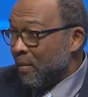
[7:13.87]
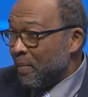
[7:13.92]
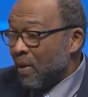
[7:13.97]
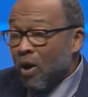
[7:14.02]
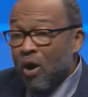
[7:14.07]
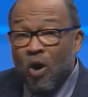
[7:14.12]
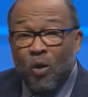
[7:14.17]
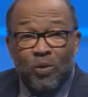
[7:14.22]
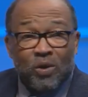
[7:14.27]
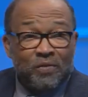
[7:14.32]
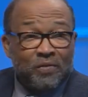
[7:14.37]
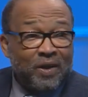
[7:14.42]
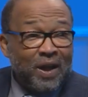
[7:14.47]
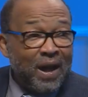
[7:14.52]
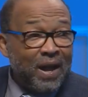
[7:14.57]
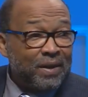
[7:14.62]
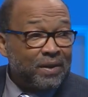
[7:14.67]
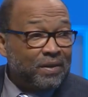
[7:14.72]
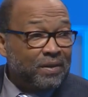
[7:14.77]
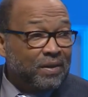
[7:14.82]
Paul would have
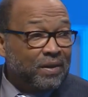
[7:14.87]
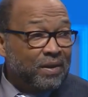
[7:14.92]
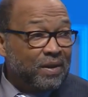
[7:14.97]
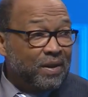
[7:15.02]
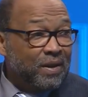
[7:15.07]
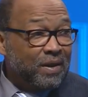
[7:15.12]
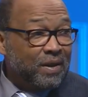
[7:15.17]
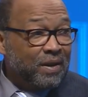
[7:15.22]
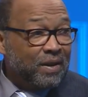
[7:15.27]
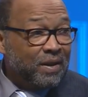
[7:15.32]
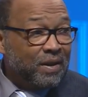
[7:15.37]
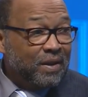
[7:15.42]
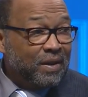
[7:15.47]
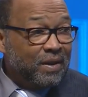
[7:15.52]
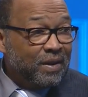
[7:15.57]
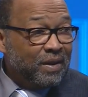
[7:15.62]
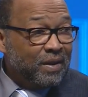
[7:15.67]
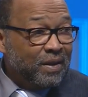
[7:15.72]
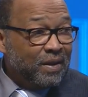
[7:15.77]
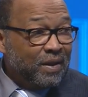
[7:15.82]
gotten
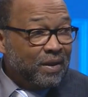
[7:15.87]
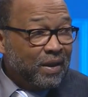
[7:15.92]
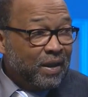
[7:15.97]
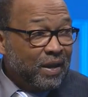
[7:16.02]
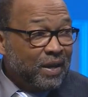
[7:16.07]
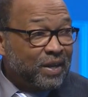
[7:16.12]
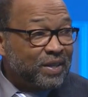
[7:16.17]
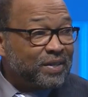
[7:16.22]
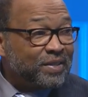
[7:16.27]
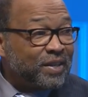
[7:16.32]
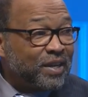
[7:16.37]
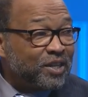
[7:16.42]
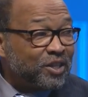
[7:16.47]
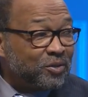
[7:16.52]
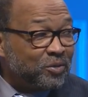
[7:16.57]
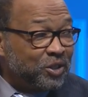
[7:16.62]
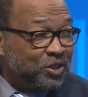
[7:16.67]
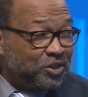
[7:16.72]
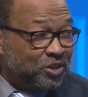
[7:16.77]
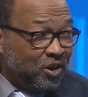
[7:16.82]
an
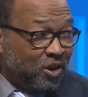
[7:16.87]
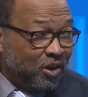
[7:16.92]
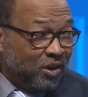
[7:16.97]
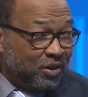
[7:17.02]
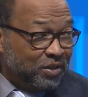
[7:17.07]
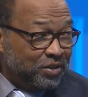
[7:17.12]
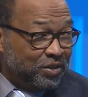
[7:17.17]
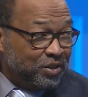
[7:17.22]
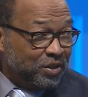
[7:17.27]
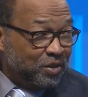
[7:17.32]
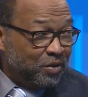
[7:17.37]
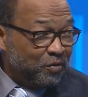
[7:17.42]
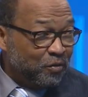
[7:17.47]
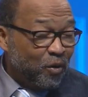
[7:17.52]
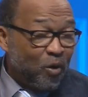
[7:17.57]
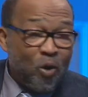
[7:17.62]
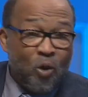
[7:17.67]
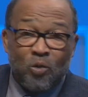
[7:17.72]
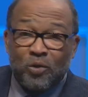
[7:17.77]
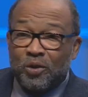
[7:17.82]
accessory charge
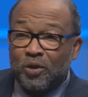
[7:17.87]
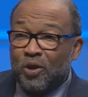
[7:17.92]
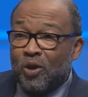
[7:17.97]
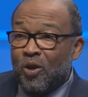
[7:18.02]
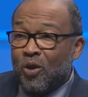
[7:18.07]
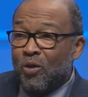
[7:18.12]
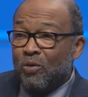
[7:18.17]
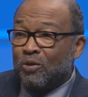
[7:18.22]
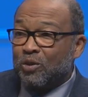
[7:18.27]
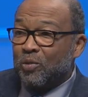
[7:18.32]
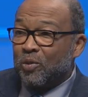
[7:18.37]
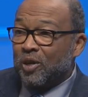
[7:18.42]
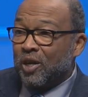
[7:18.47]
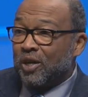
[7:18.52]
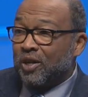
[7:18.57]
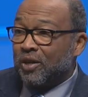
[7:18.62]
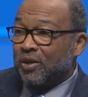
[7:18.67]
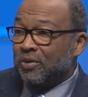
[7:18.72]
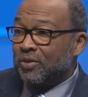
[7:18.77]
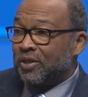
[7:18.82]
for holding the coats when
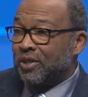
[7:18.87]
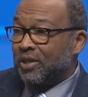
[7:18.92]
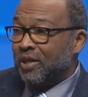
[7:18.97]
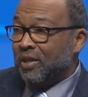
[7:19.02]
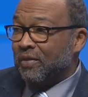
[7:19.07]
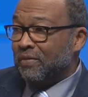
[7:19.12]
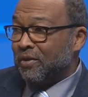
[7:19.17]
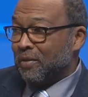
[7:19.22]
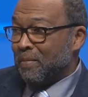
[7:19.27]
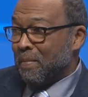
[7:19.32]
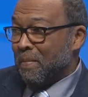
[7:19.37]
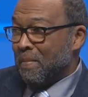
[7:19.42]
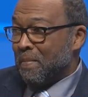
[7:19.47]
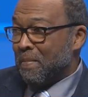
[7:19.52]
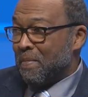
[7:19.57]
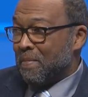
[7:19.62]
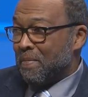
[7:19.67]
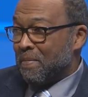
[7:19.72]
they killed Stephen.